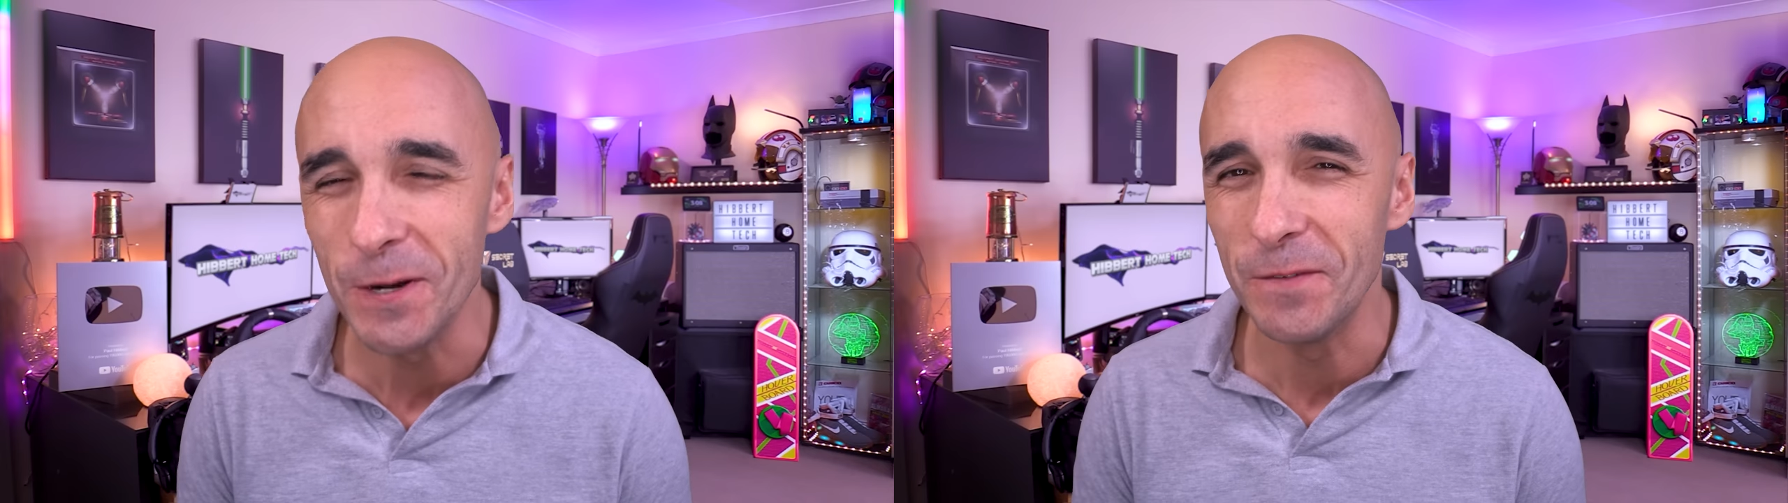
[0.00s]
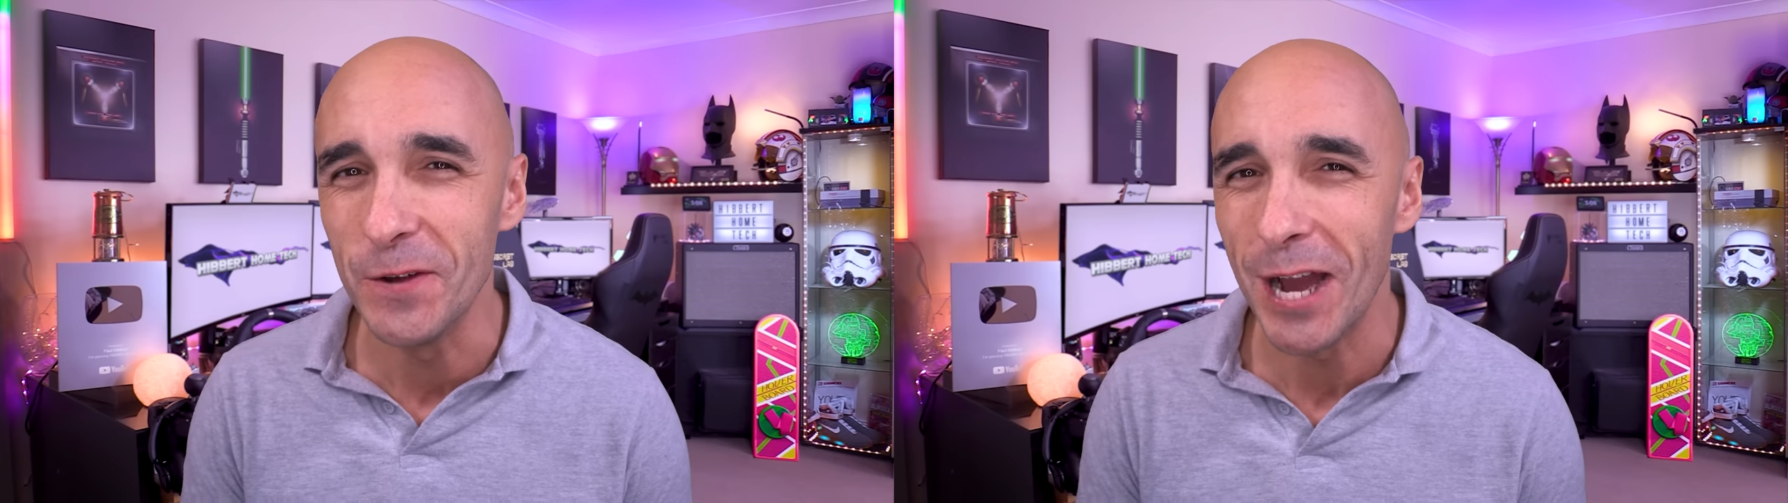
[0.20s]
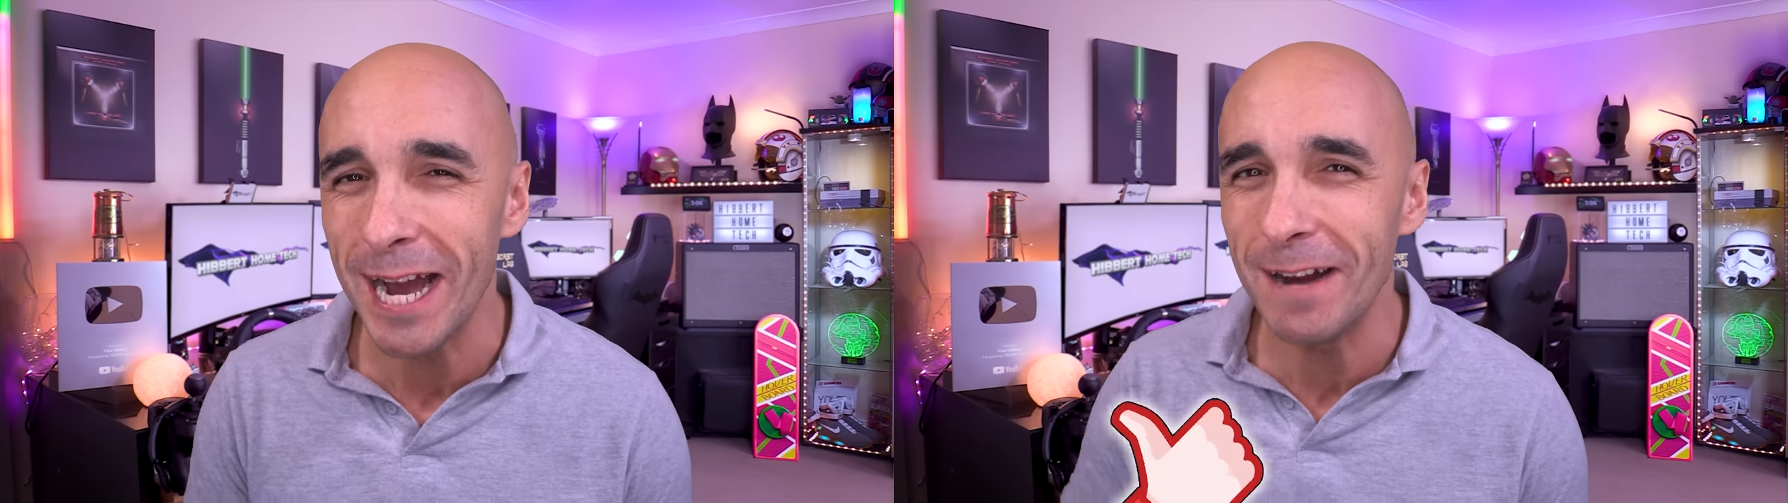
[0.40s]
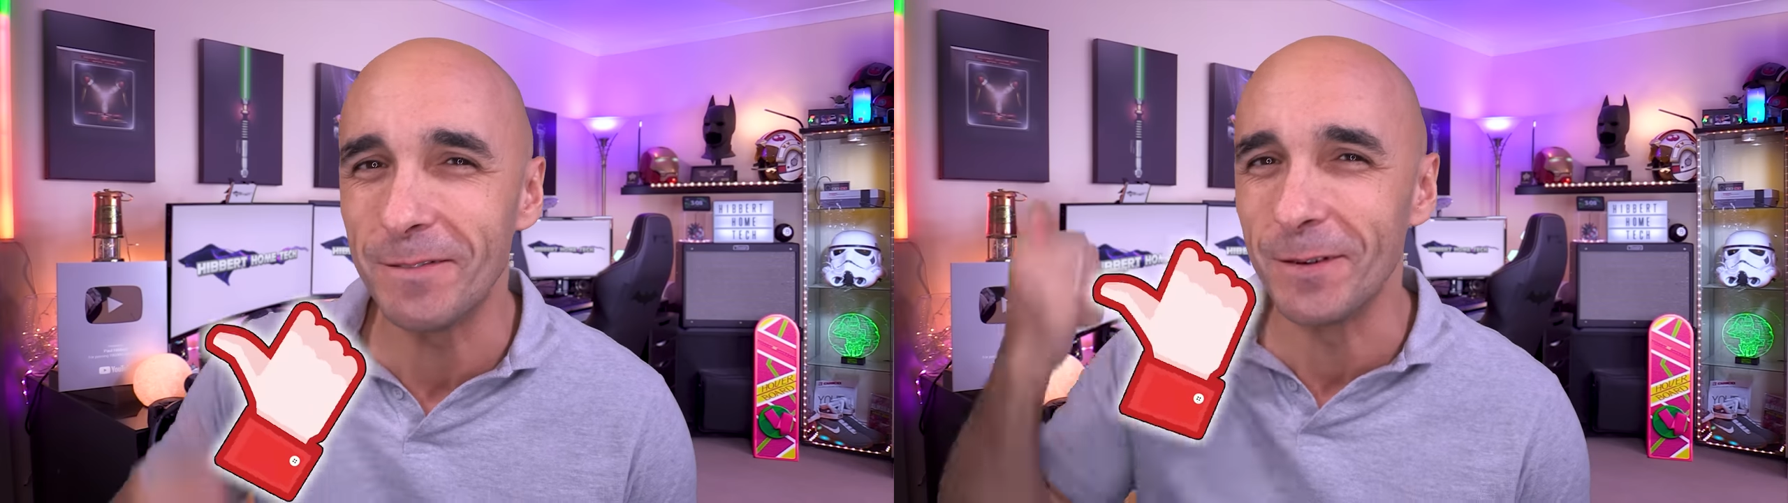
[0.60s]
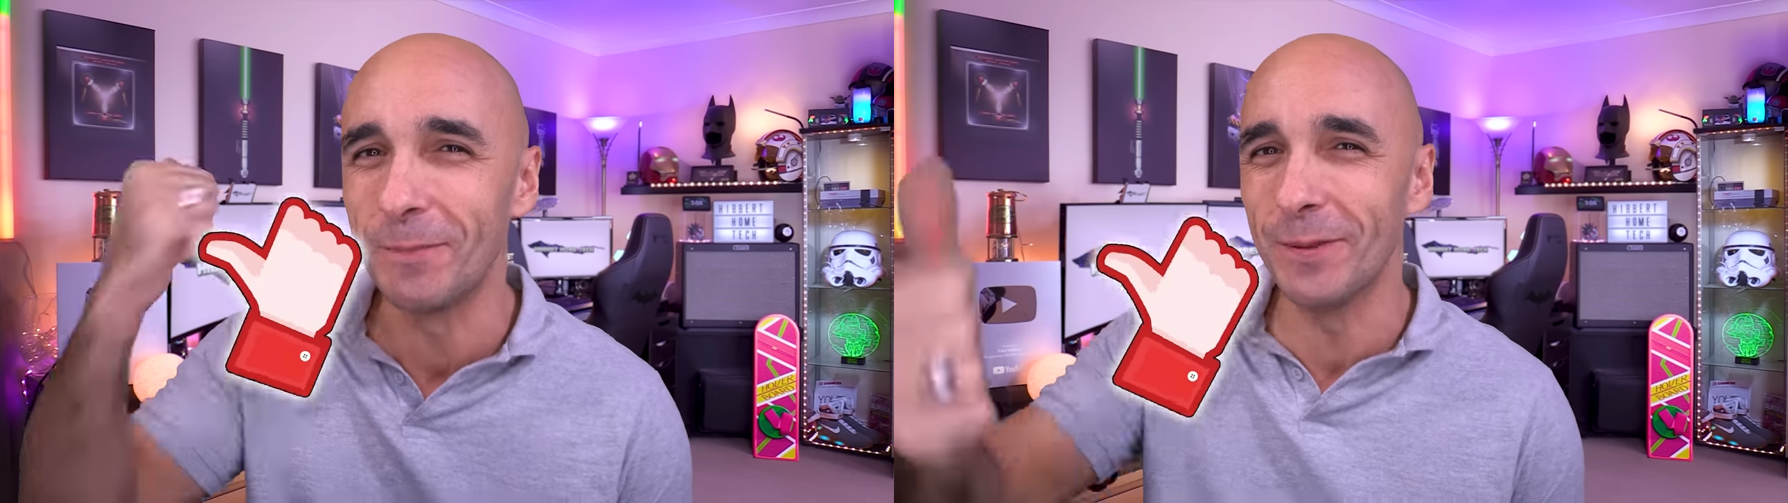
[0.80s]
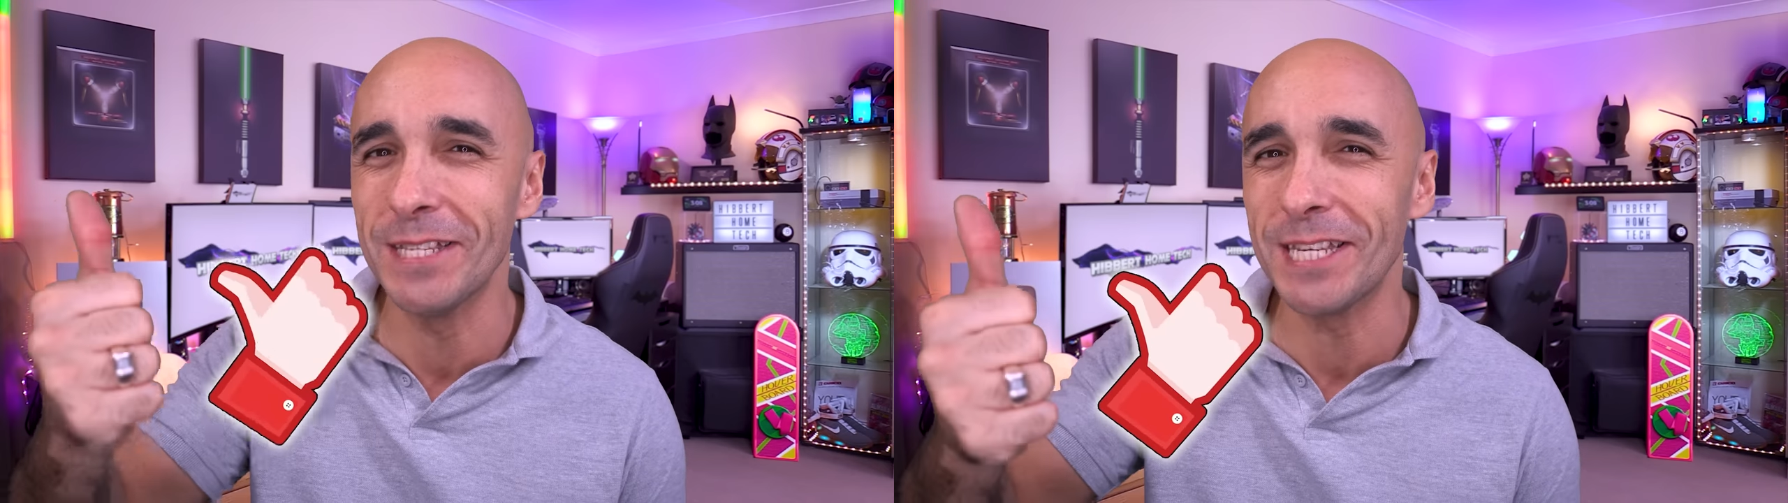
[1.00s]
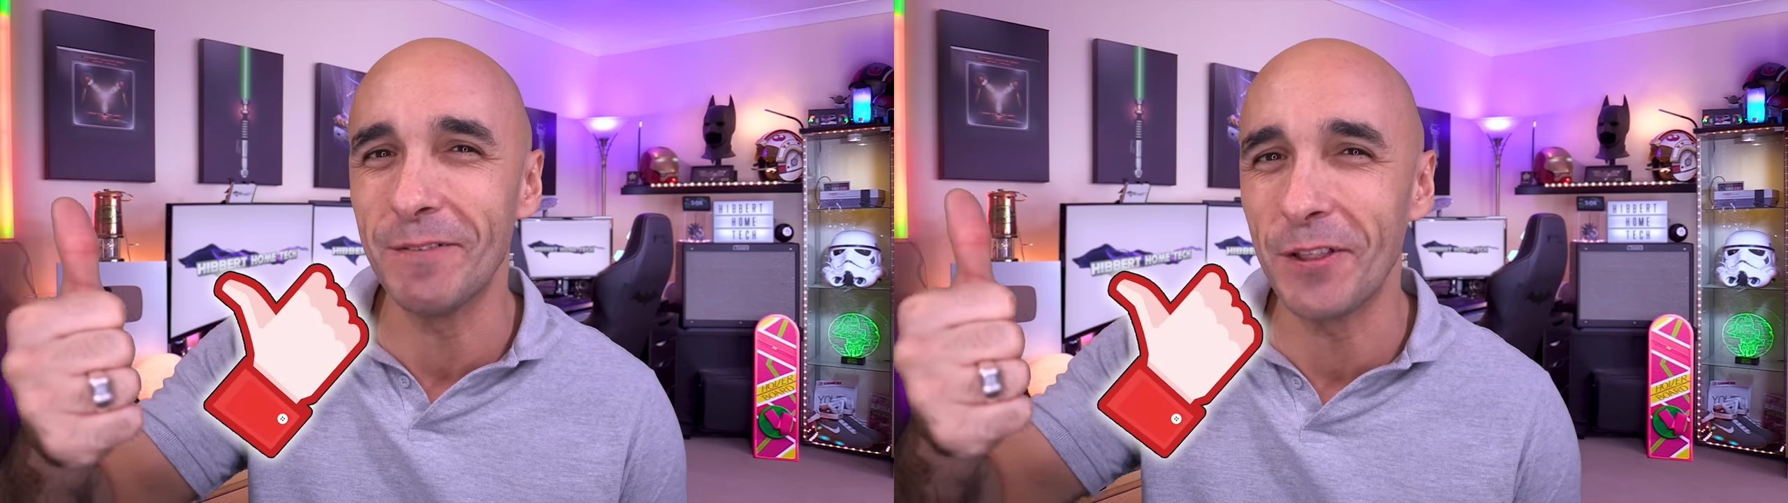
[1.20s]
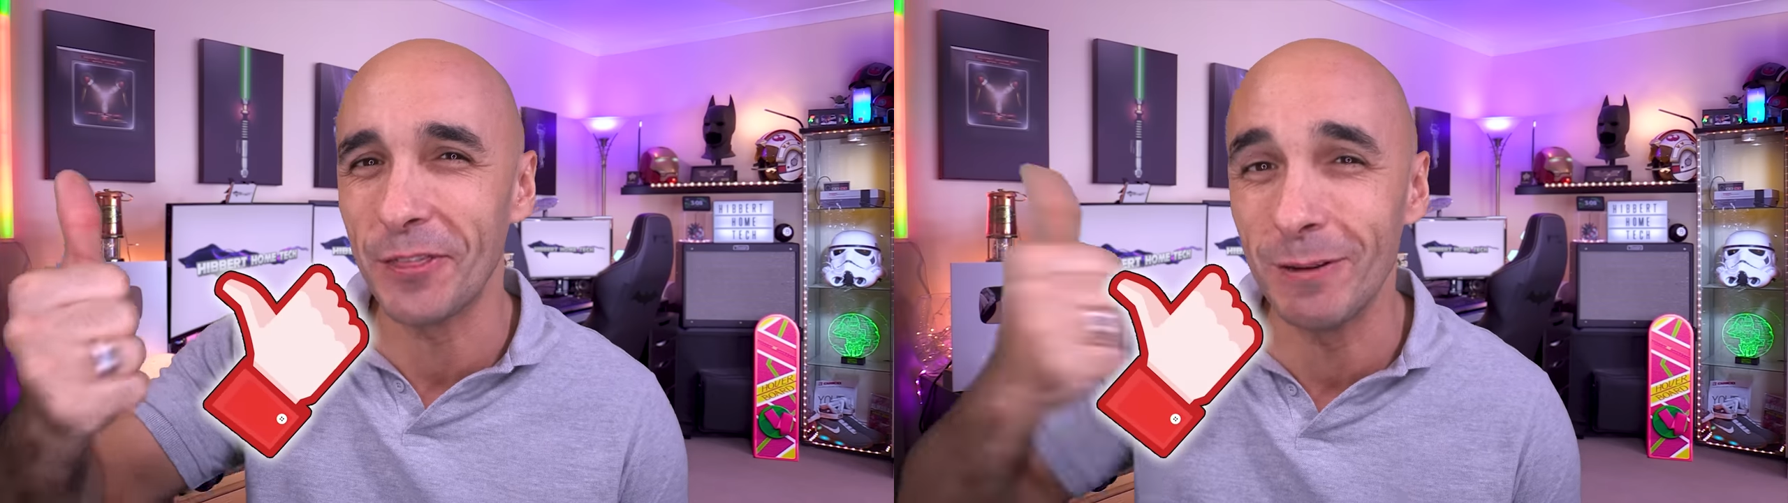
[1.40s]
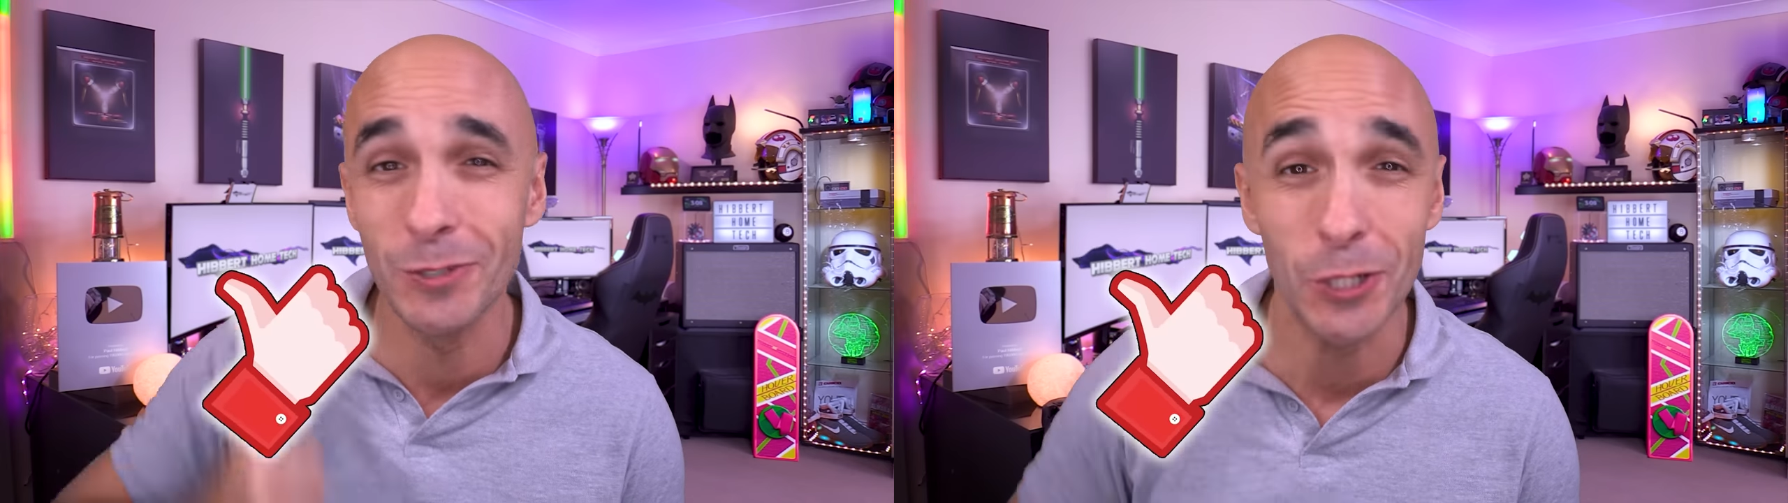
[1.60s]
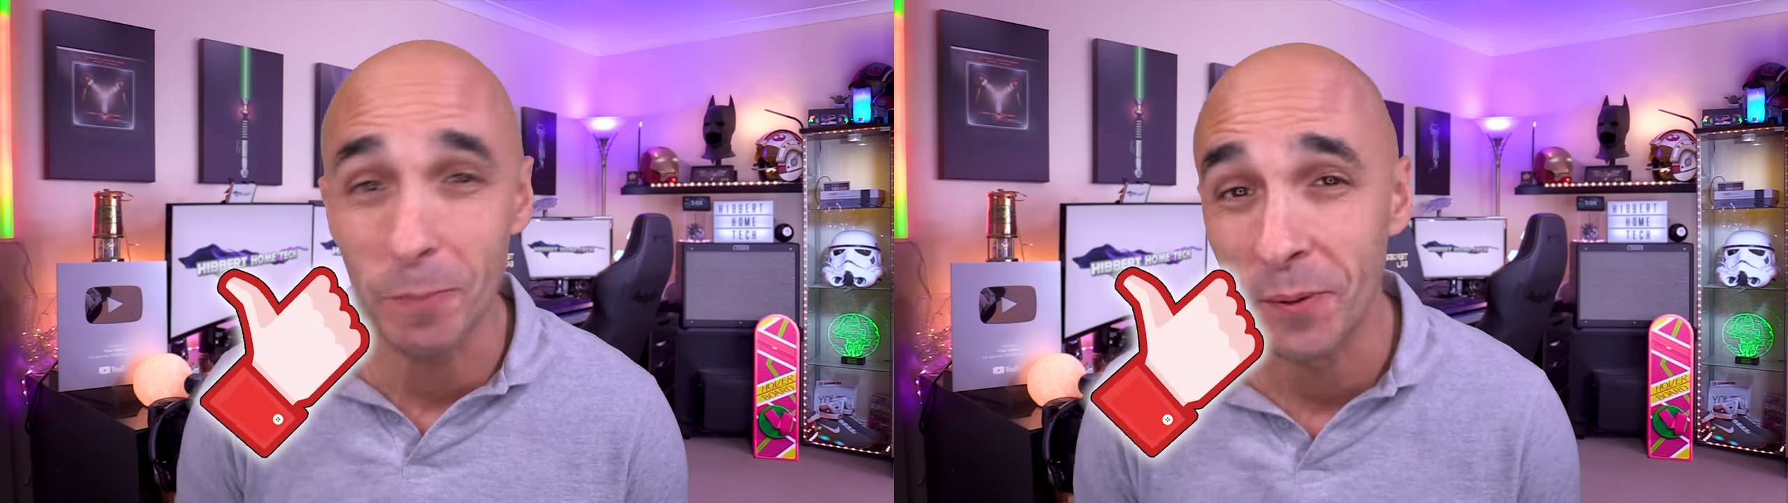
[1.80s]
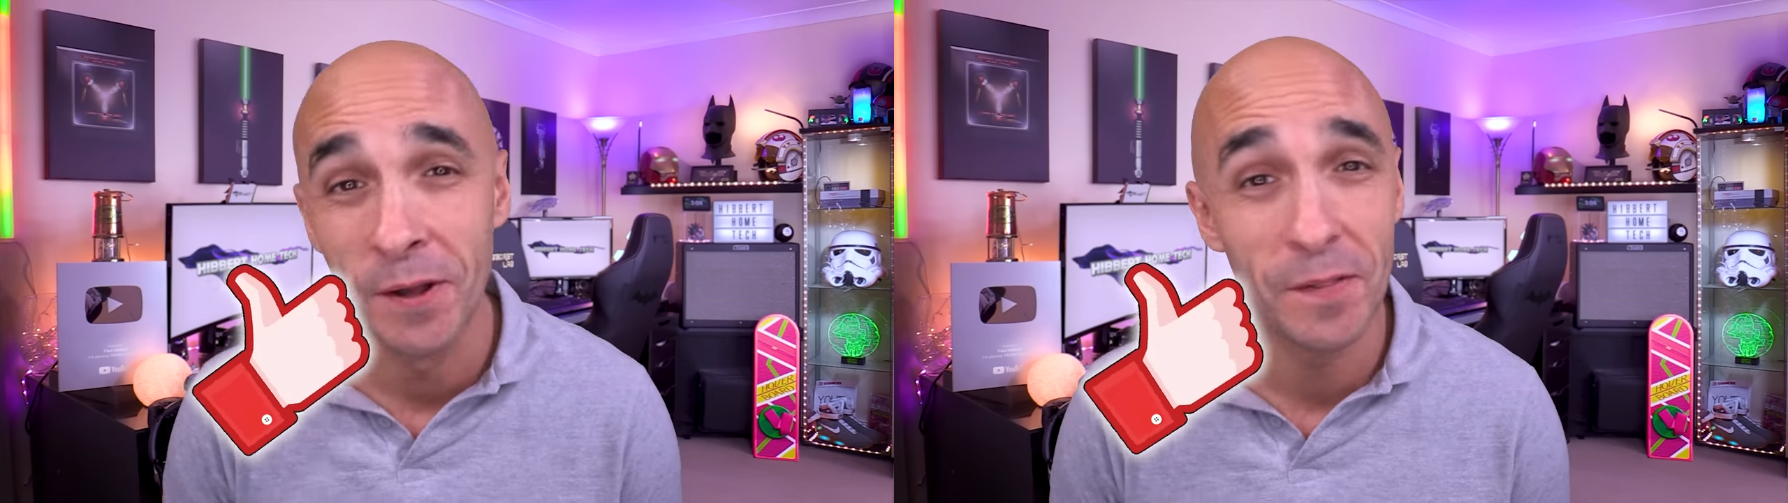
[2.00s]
If you have, please give it a thumbs up.